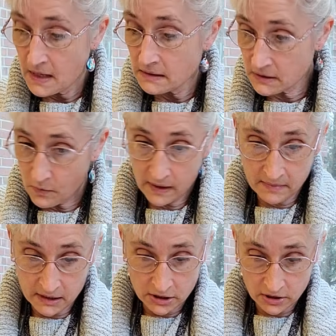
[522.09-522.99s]
So what I'm
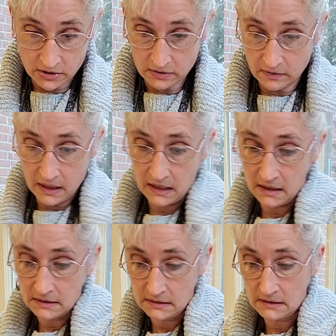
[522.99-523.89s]
gonna do
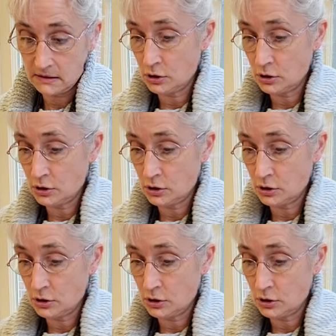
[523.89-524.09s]
is